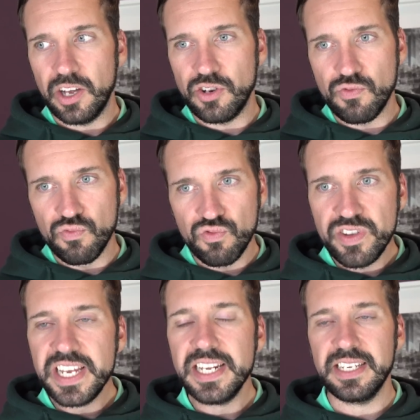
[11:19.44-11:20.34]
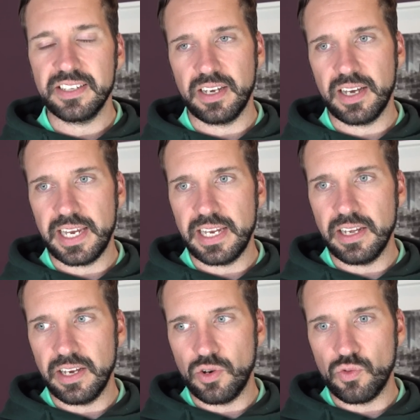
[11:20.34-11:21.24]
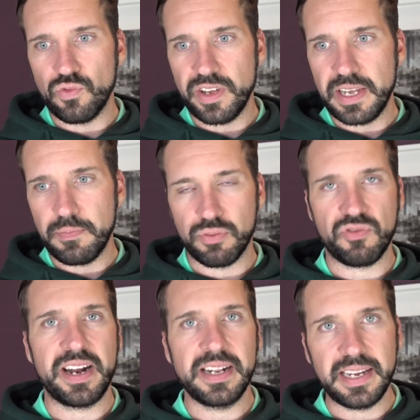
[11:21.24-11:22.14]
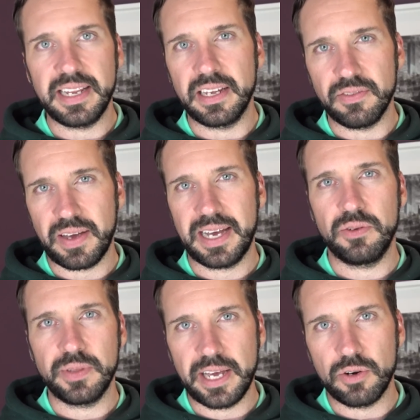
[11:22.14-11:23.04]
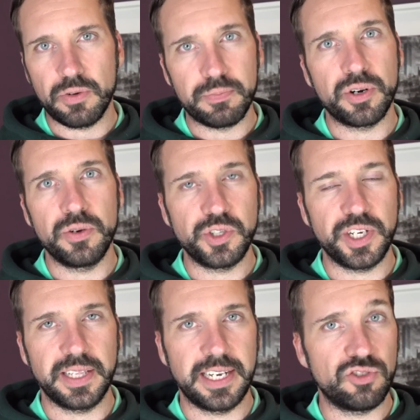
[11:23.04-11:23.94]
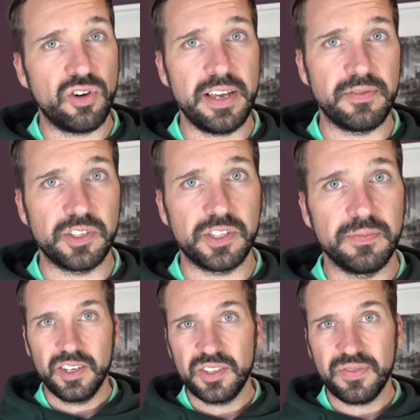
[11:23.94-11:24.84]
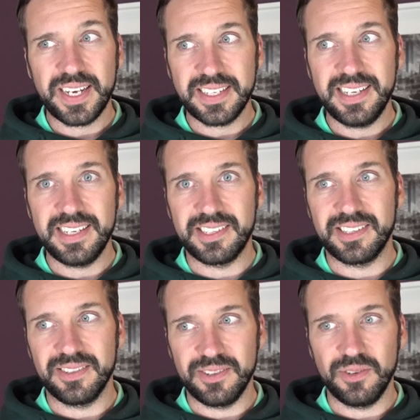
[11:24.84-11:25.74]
a redesign and a rebranding of how they are approaching their drivers. Because the fact is,